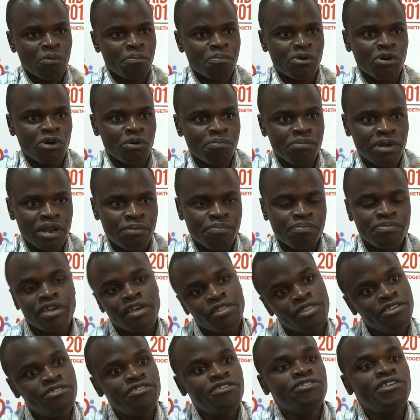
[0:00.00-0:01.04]
problem.
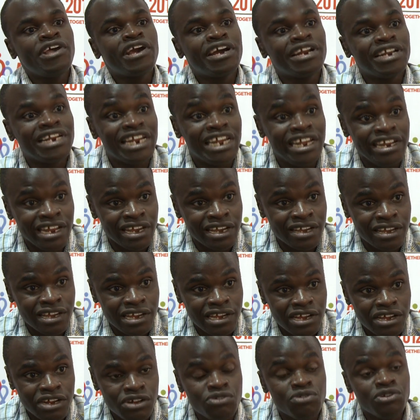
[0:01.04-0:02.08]
This is a clinic
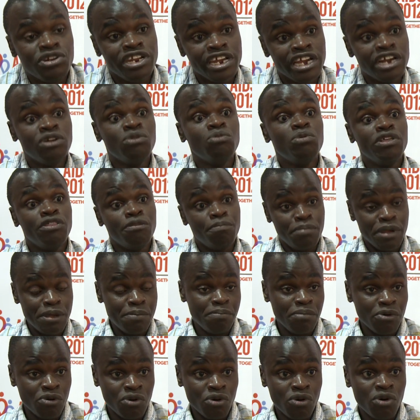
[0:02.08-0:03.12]
to deal with
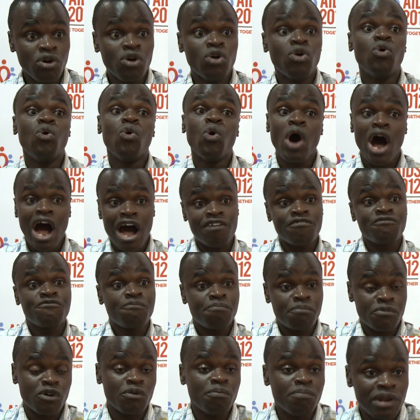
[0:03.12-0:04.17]
people who have
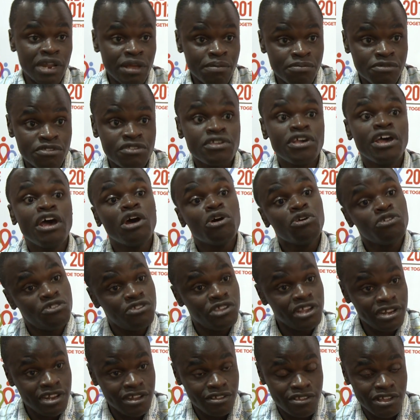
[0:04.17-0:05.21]
problems,
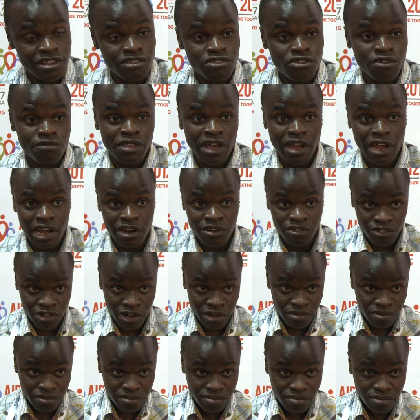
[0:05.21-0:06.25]
citizens of the
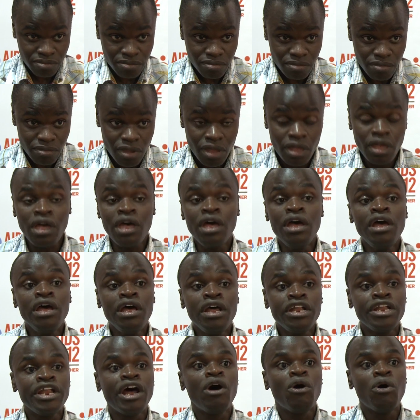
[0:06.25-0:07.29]
country.
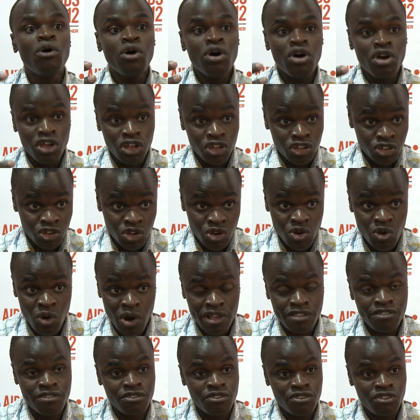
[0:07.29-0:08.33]
Now,
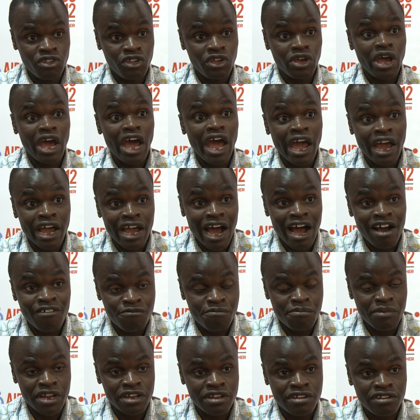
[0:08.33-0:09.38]
you as a
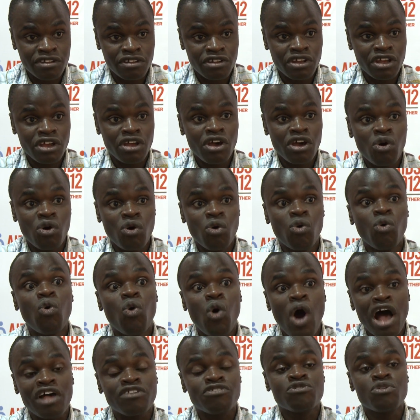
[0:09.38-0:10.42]
government
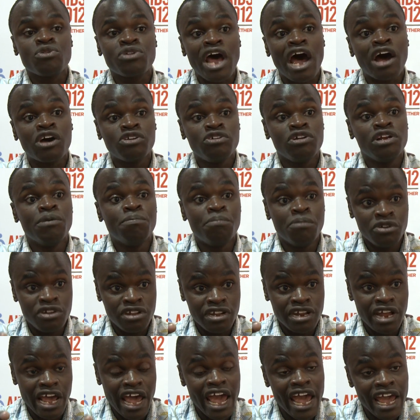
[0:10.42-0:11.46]
who has not actually
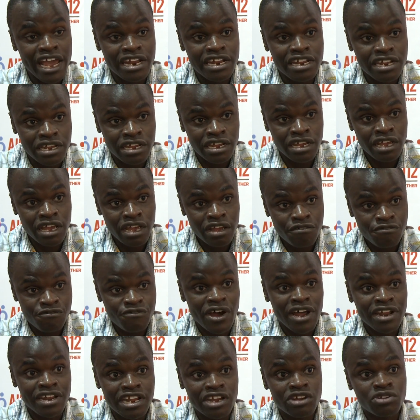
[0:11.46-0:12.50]
put in any
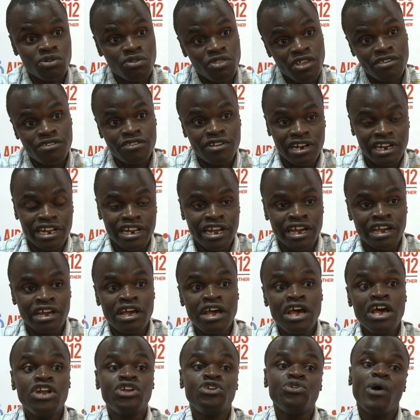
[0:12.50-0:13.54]
funding to this clinic
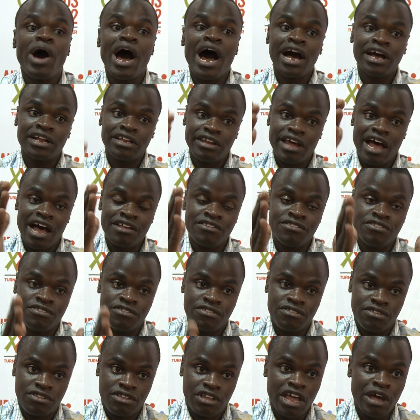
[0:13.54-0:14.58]
to act
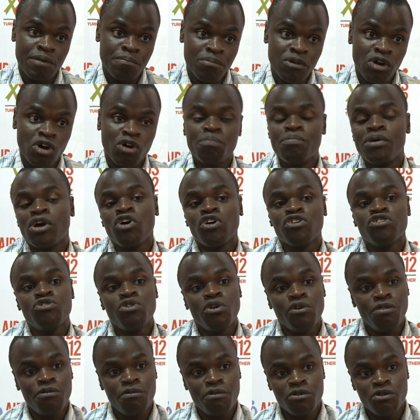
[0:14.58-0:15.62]
as a block,
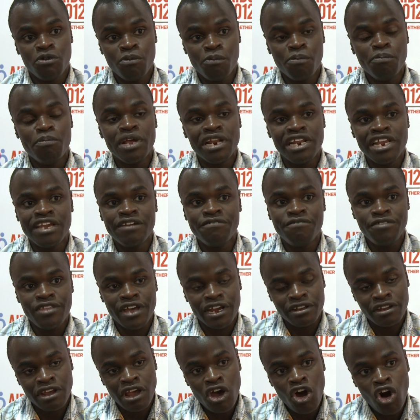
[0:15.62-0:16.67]
because you believe
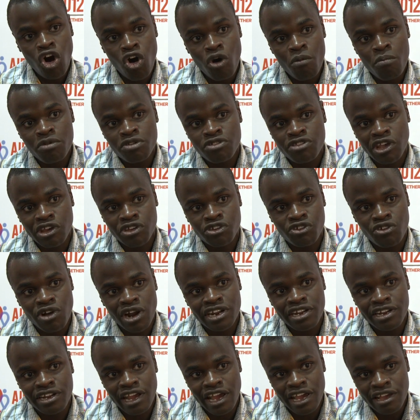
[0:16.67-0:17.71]
that
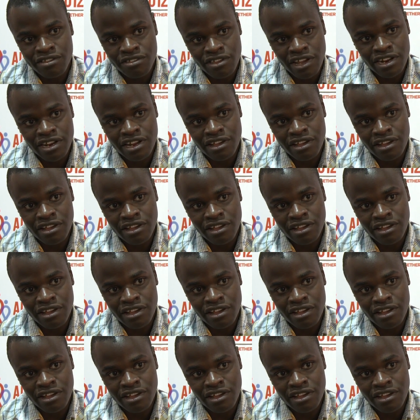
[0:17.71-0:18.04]
homosexuality is a